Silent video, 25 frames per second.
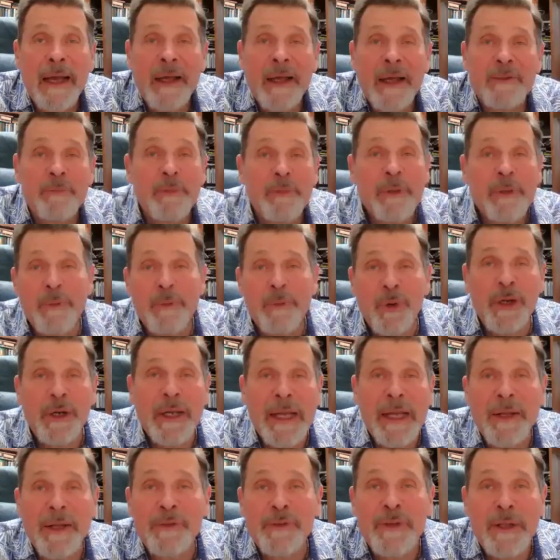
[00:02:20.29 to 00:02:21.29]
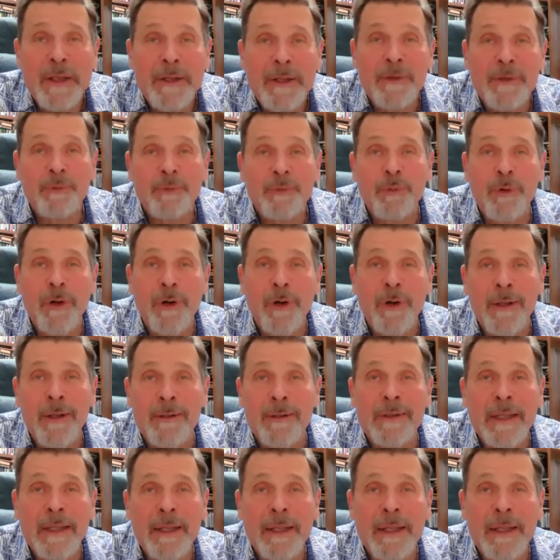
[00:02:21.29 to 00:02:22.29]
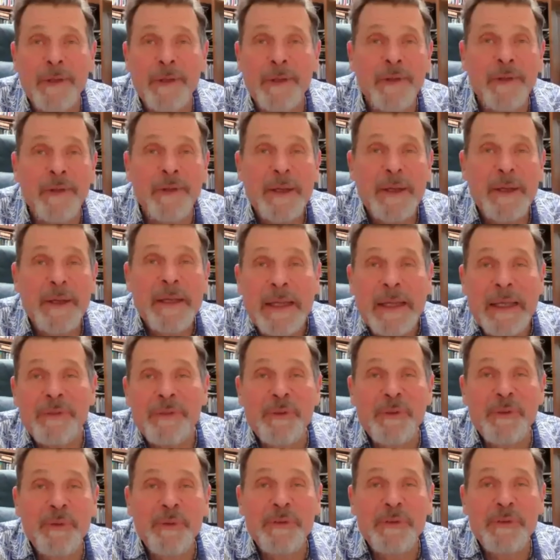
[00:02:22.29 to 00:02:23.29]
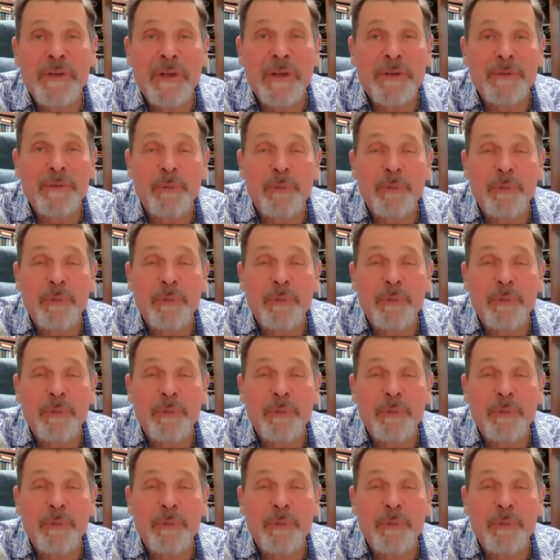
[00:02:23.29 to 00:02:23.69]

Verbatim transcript: to be more healthy, because we're all healthy enthusiasts.